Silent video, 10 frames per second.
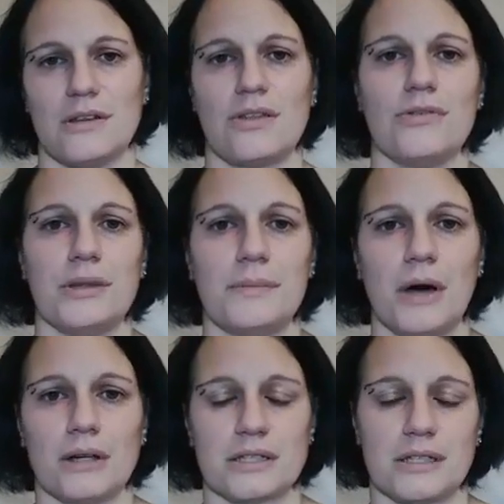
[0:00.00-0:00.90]
the 3
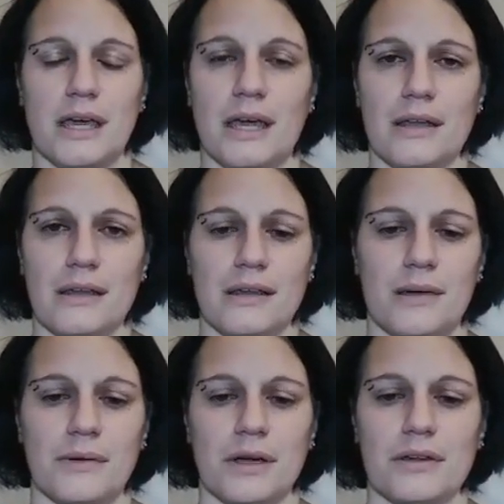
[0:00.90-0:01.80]
parts that
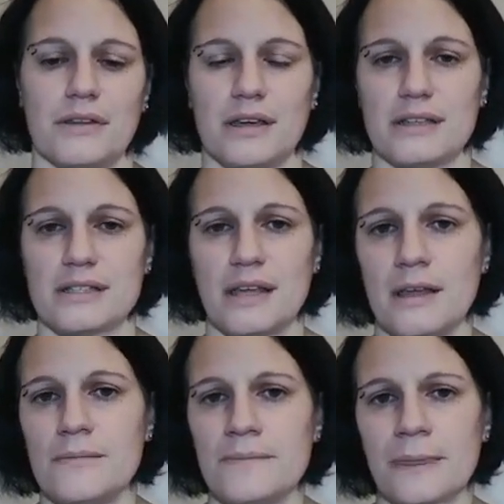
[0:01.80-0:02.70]
one contains.
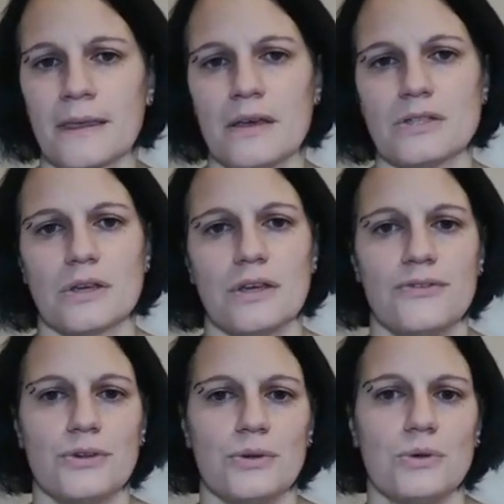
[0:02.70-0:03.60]
So
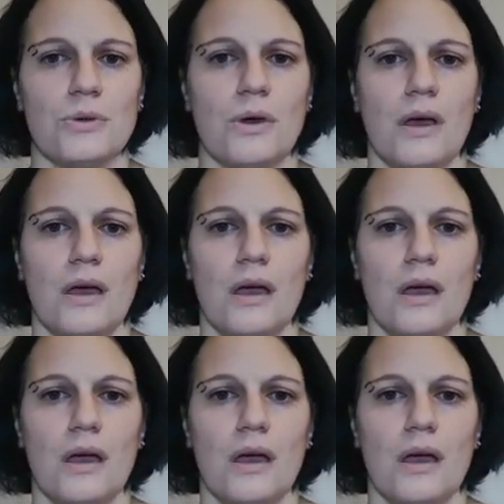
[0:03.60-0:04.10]
if you